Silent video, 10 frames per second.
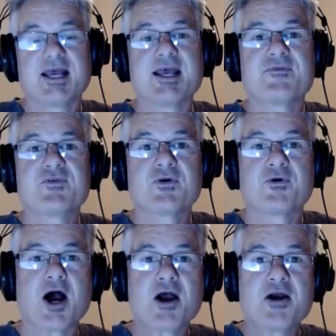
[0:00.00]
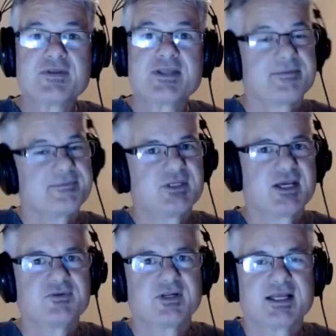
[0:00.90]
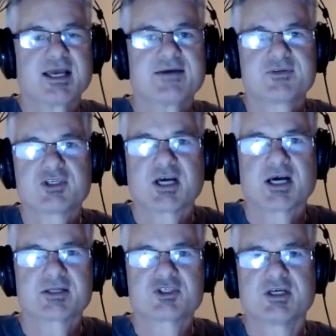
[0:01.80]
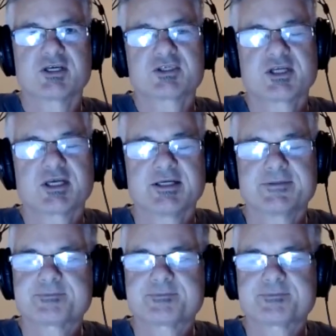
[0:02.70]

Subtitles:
If you're over that, definitely have to charge GST.